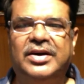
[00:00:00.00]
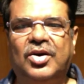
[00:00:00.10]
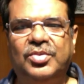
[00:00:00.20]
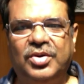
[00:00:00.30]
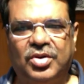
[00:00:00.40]

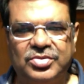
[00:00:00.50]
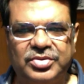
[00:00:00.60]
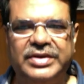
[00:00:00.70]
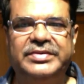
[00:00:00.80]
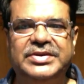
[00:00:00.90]
Rahu will
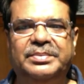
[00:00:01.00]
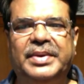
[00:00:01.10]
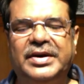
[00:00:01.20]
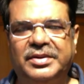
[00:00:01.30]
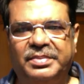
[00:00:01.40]
also give its
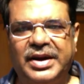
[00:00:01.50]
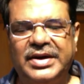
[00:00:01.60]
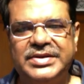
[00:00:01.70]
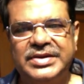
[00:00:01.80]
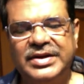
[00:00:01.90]
impact on the
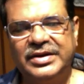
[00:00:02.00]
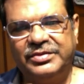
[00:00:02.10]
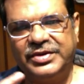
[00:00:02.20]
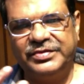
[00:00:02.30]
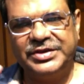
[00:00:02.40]
planets
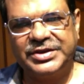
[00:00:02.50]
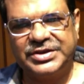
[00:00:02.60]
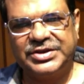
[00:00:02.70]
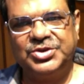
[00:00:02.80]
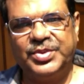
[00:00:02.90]
with which it is
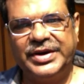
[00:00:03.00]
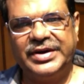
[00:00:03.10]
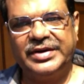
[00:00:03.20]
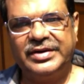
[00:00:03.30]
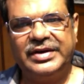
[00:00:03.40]

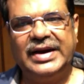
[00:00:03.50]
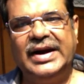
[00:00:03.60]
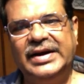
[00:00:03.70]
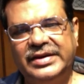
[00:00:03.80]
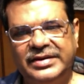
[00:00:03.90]
situated
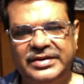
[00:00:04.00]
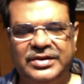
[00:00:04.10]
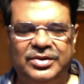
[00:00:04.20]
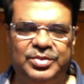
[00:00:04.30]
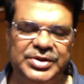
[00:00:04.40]
and
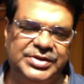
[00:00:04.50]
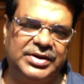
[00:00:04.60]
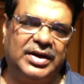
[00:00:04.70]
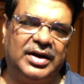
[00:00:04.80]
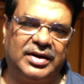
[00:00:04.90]
which
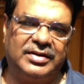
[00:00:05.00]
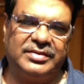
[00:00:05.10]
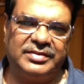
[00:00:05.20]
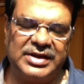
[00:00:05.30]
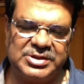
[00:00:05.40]
are
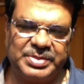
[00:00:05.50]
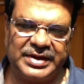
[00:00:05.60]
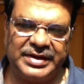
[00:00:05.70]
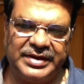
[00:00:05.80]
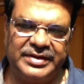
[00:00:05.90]

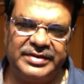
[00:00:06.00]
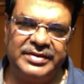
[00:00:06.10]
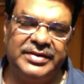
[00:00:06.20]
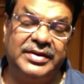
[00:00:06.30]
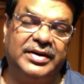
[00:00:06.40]
aspecting it.
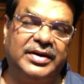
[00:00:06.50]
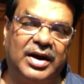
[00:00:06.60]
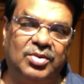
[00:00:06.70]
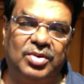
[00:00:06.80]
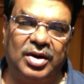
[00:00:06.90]

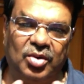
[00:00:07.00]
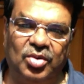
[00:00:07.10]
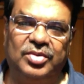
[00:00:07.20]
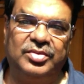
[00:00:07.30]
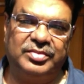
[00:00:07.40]
Rahu
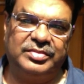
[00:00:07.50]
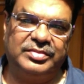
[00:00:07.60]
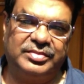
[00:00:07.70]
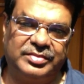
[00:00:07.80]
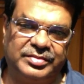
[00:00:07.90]
alone,
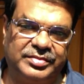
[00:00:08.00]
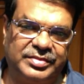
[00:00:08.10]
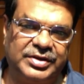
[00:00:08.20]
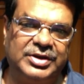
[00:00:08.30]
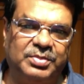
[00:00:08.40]

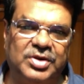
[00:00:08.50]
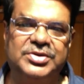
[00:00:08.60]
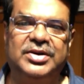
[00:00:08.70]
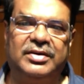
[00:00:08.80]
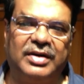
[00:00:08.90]
the
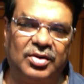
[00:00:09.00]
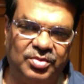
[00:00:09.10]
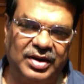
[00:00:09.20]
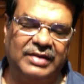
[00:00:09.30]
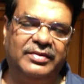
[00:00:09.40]
depositor of Rahu,
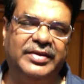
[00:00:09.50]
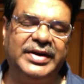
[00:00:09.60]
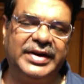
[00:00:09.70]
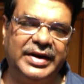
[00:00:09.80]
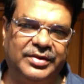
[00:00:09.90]
will have a
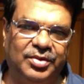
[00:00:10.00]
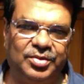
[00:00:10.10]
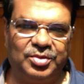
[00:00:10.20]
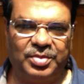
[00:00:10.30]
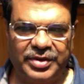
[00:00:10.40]
very great role
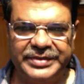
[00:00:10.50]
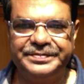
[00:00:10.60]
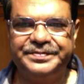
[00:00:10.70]
to play.